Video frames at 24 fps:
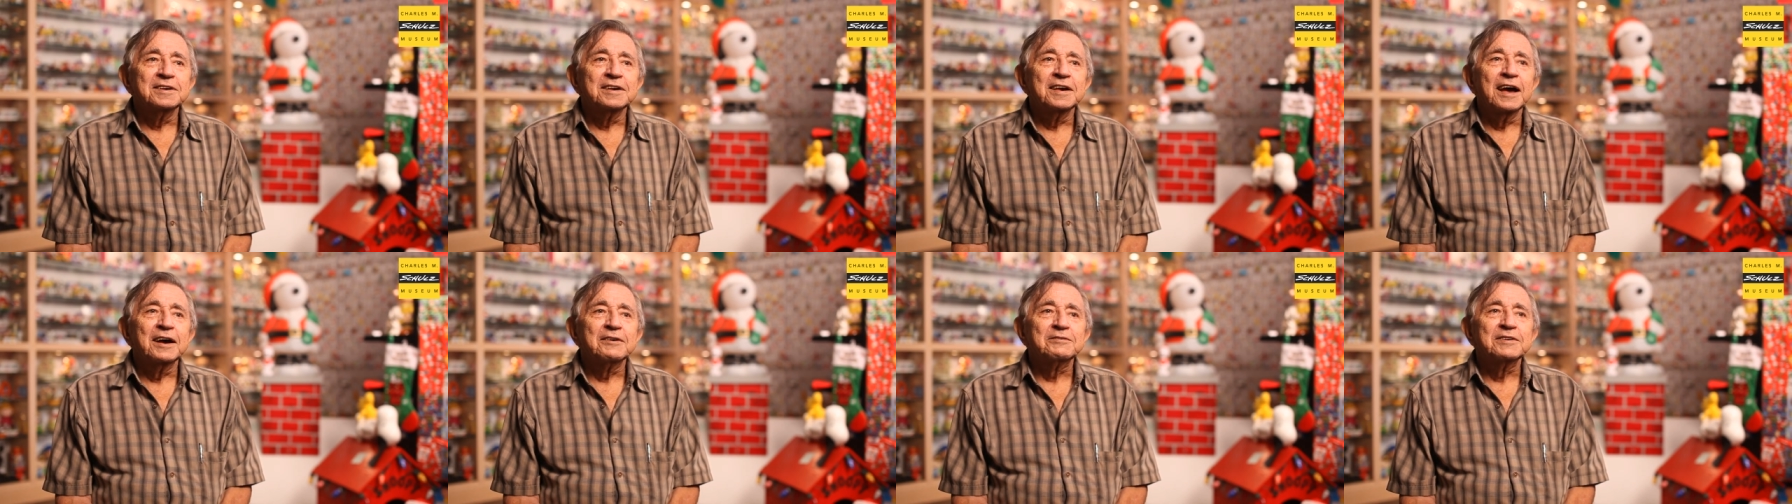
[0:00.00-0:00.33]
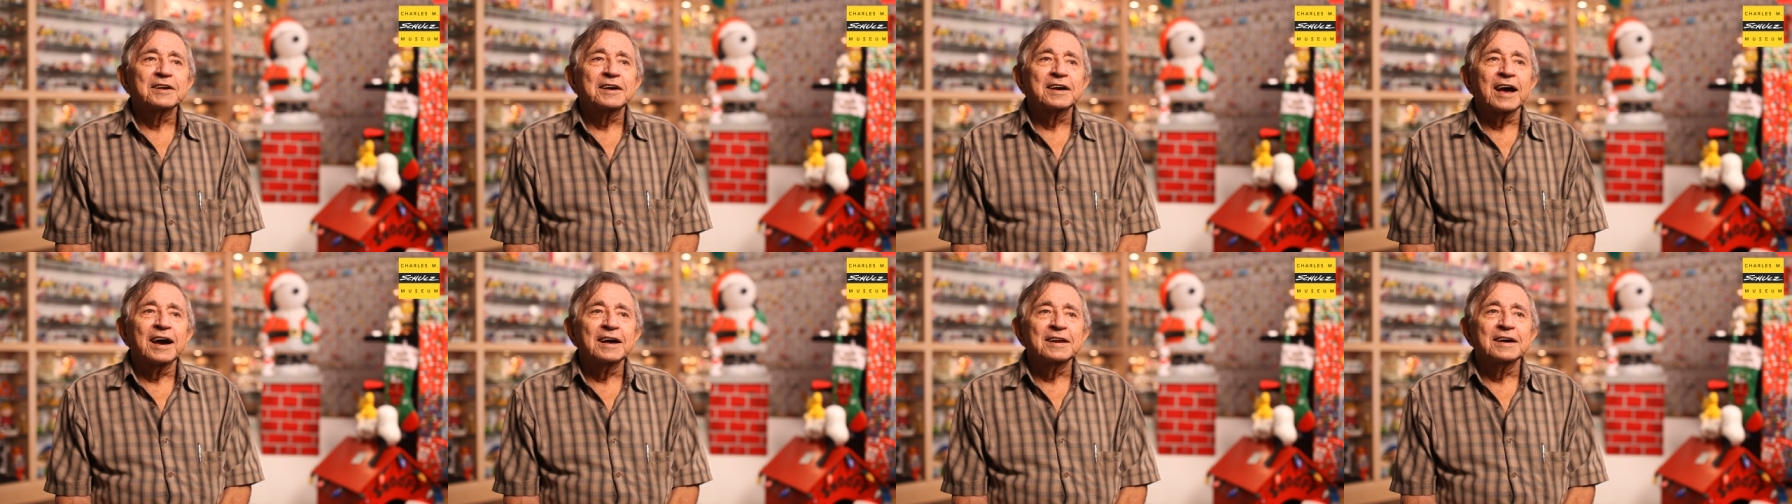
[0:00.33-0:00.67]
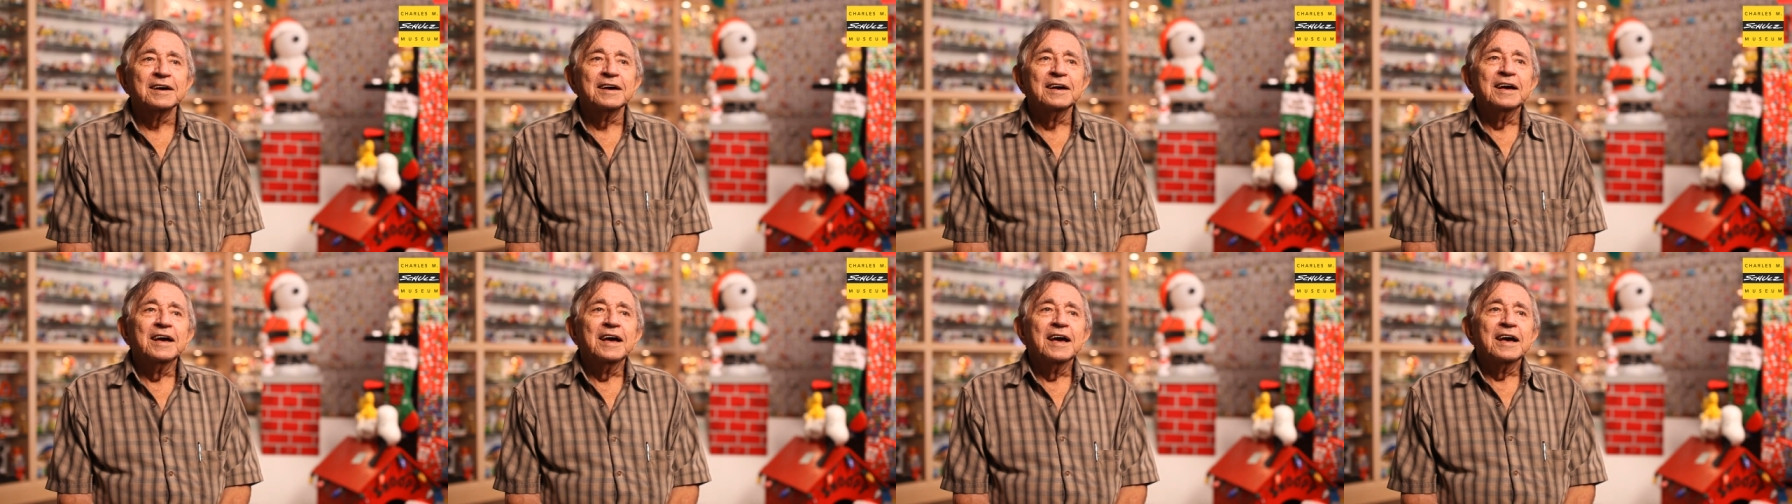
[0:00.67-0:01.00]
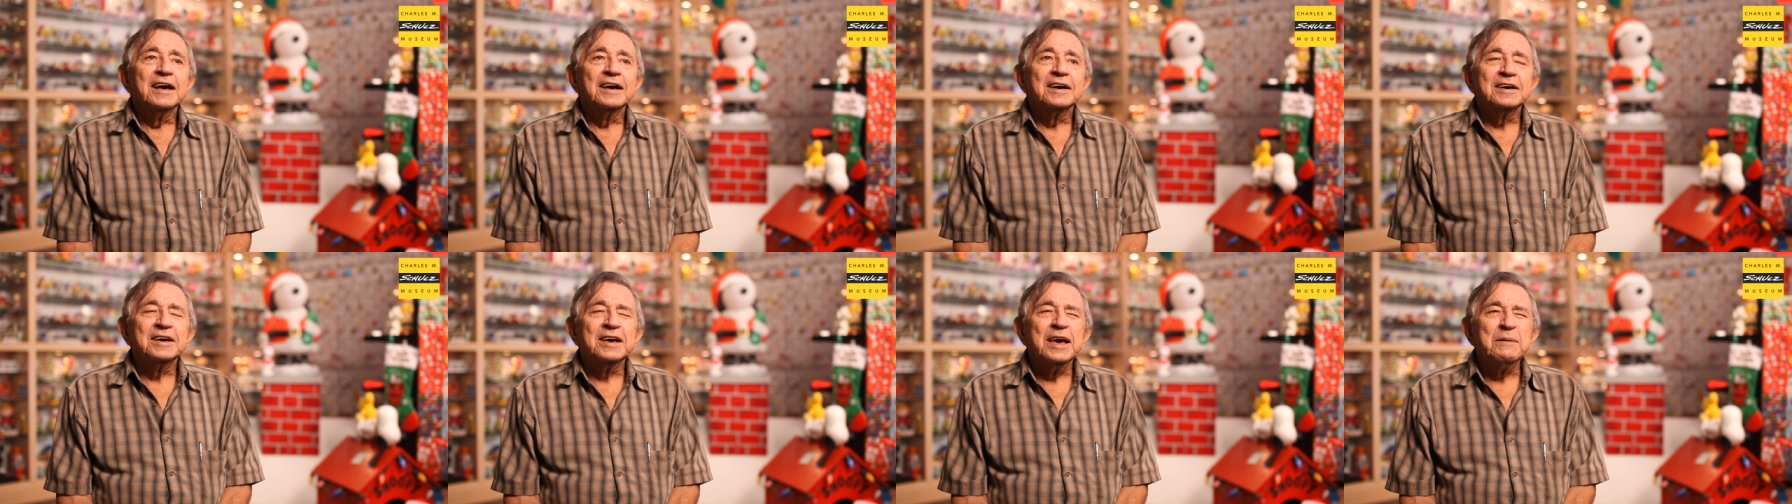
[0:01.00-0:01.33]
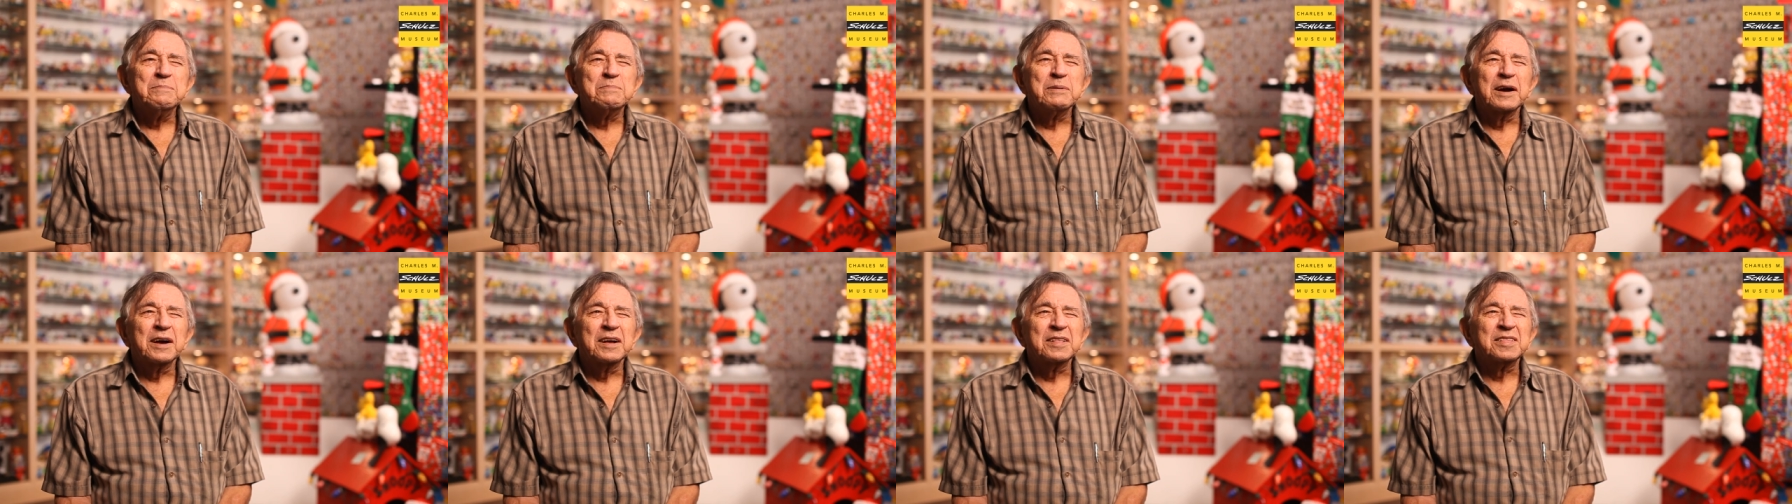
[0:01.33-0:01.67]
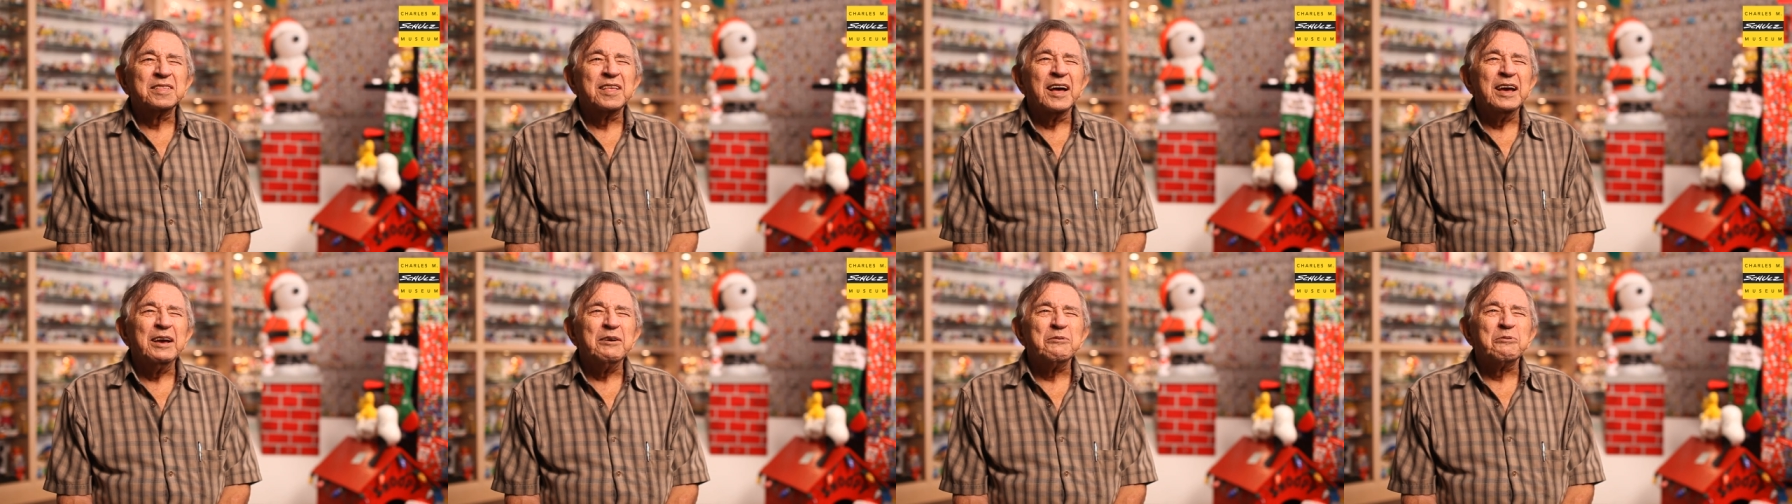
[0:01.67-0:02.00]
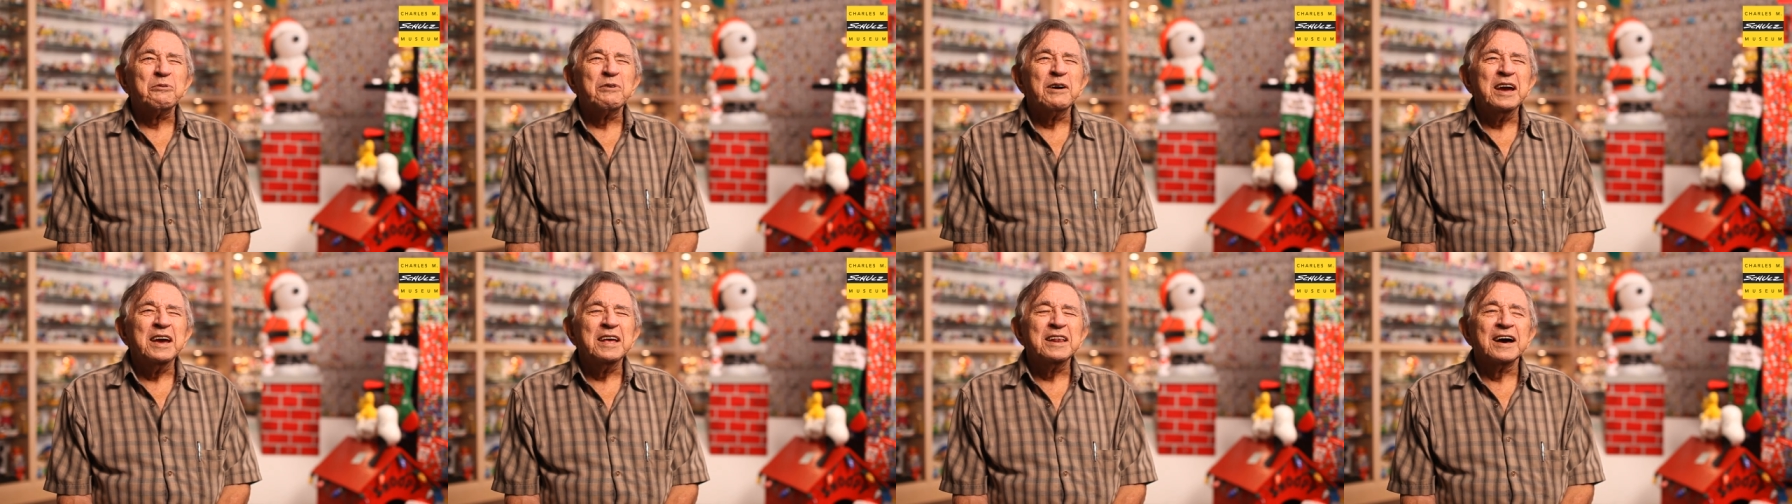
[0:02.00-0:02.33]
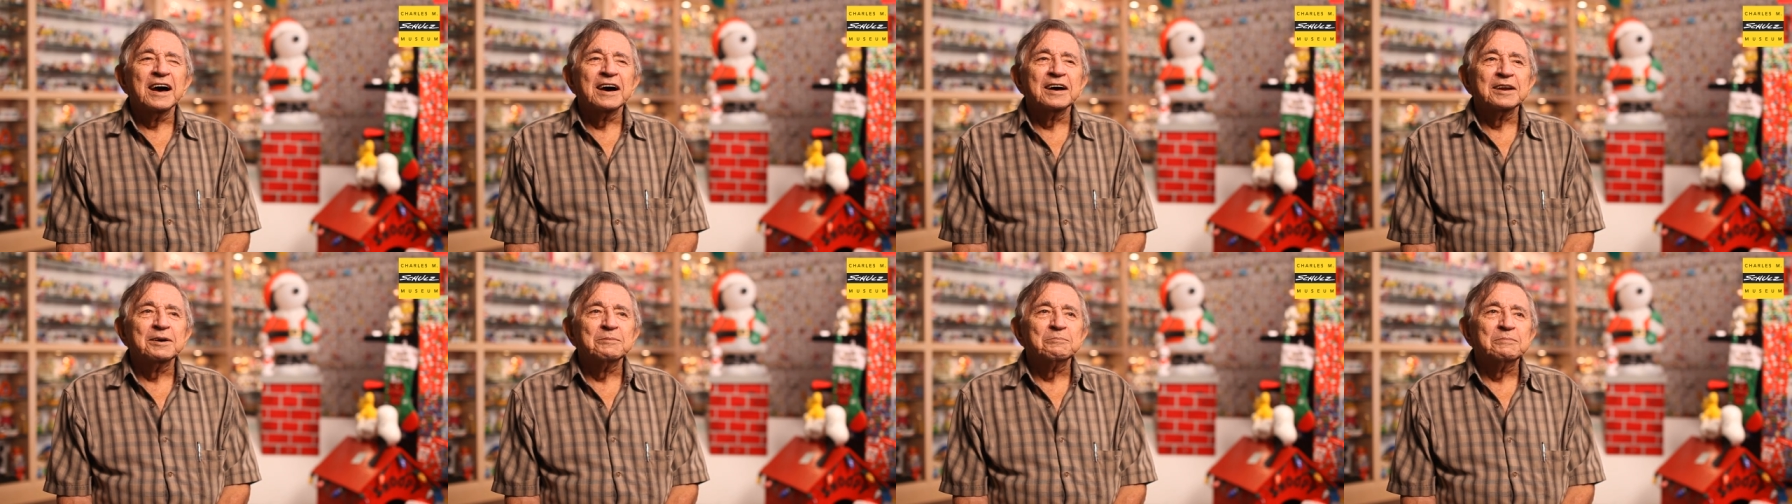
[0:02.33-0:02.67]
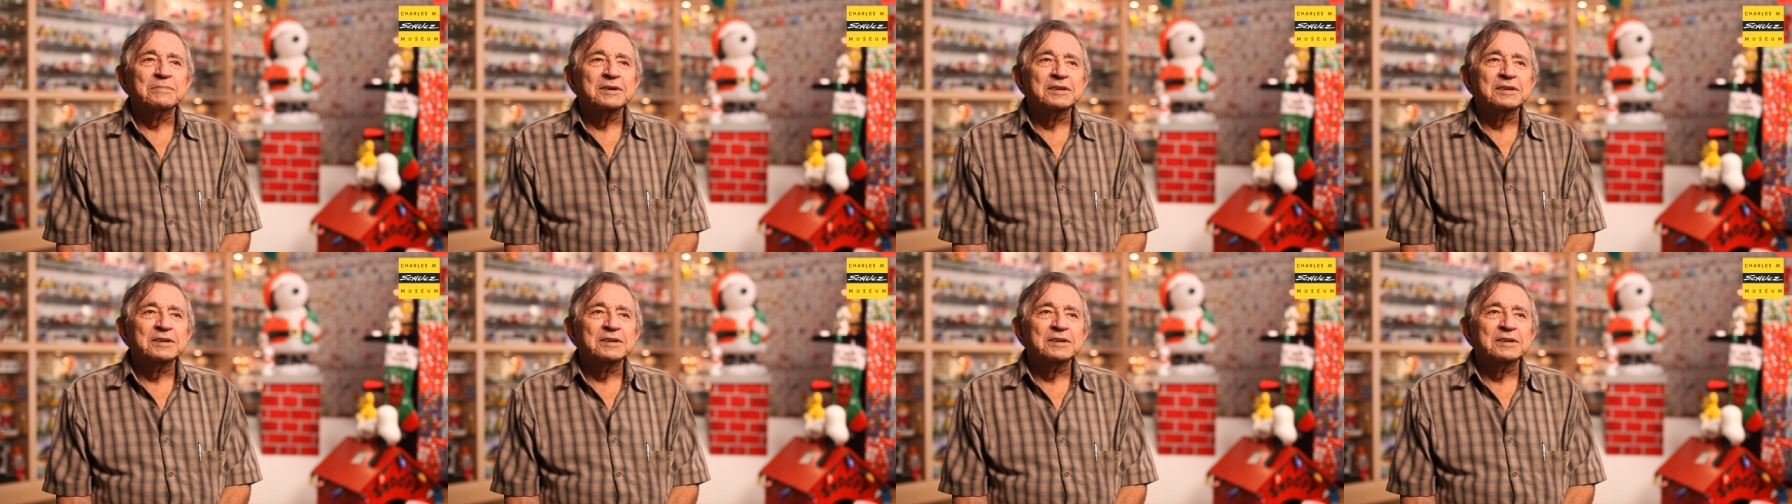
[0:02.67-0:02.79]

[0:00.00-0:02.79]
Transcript: You have to kind of keep a tight rein on them,